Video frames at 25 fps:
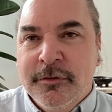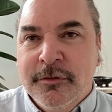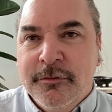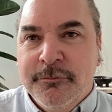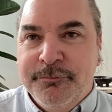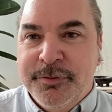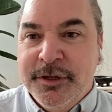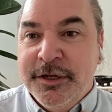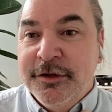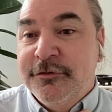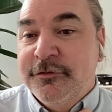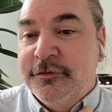
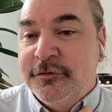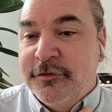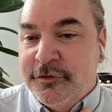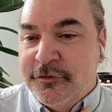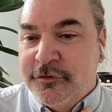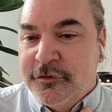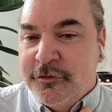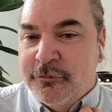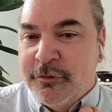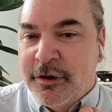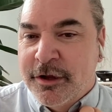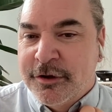beach
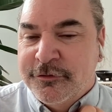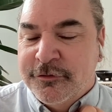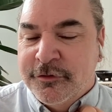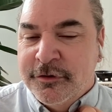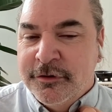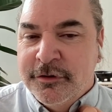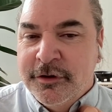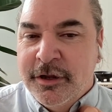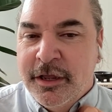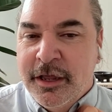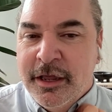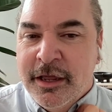
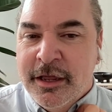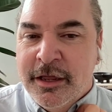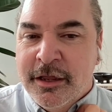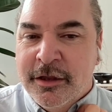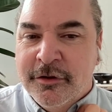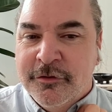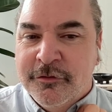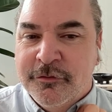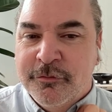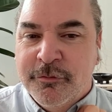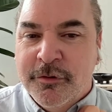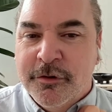situation
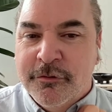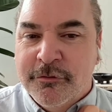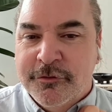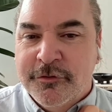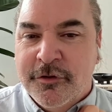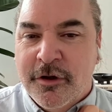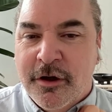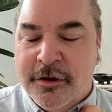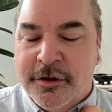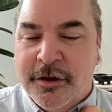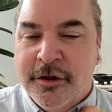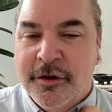and we were
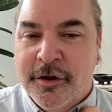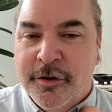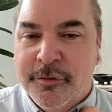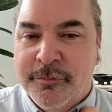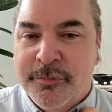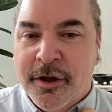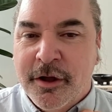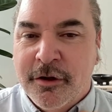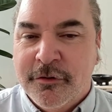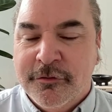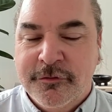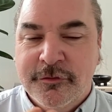talking
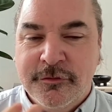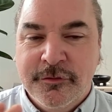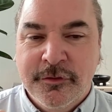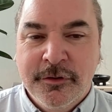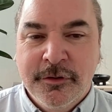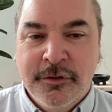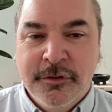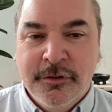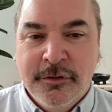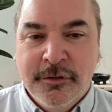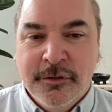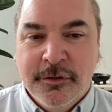about
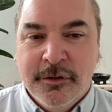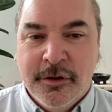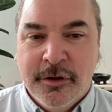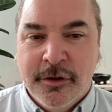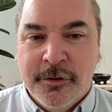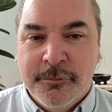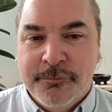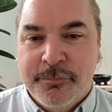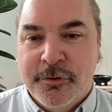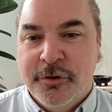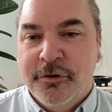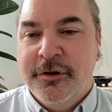
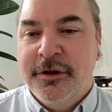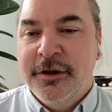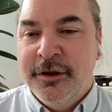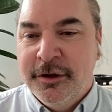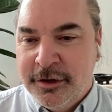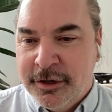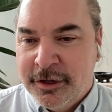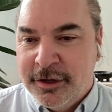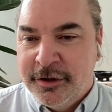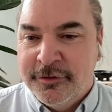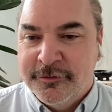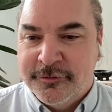
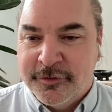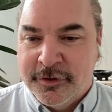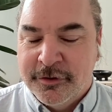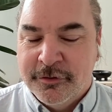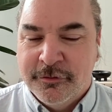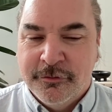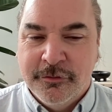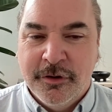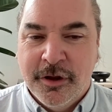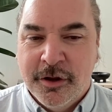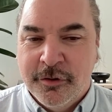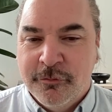burkinis
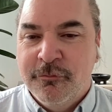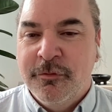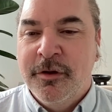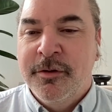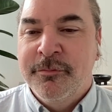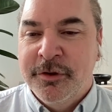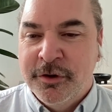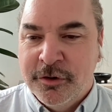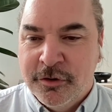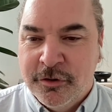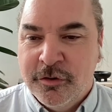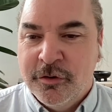and
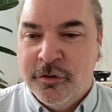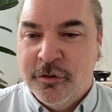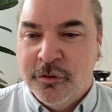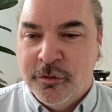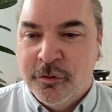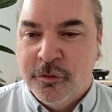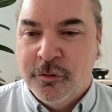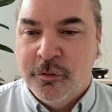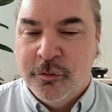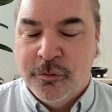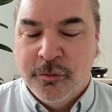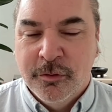women
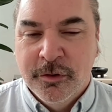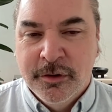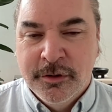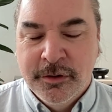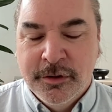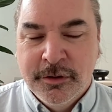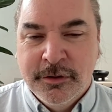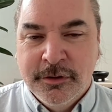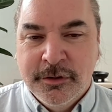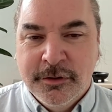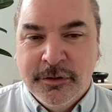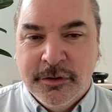who,
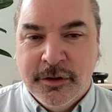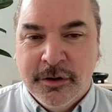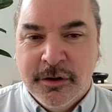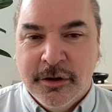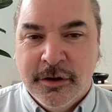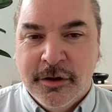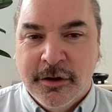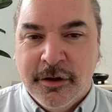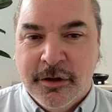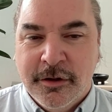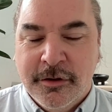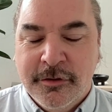
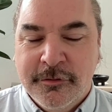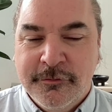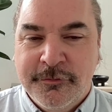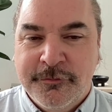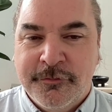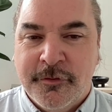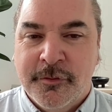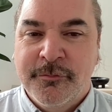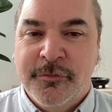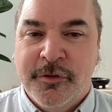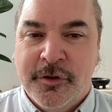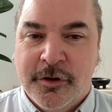
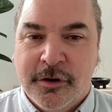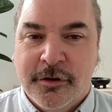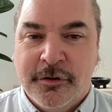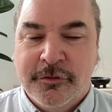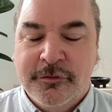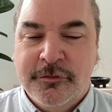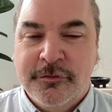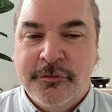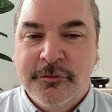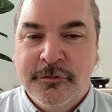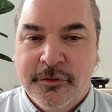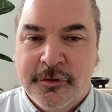from
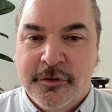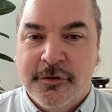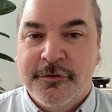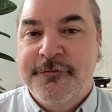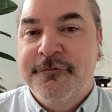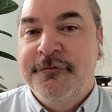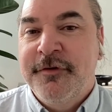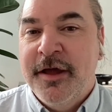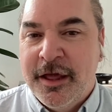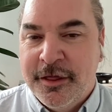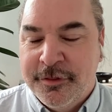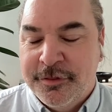their
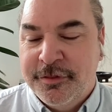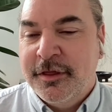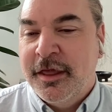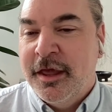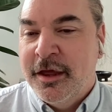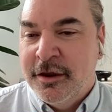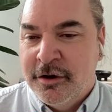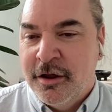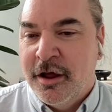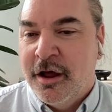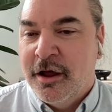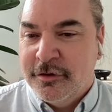faith,
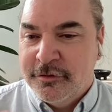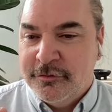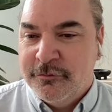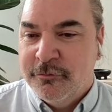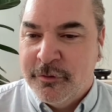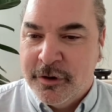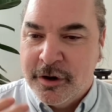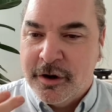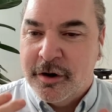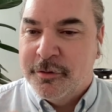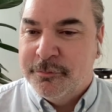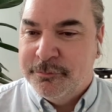cannot
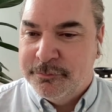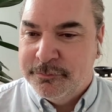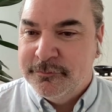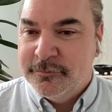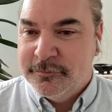wear